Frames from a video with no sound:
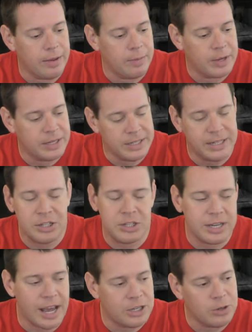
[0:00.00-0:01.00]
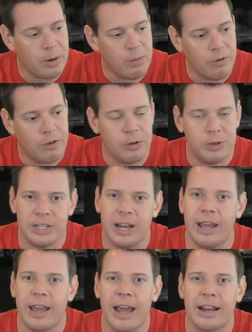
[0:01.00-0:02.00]
because each statue I'm reviewing
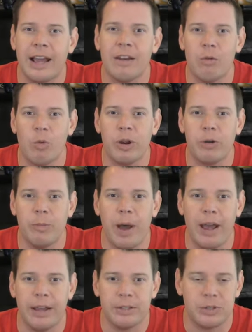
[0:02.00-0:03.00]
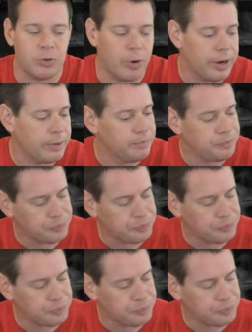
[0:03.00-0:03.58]
today had kind of a weird buying story.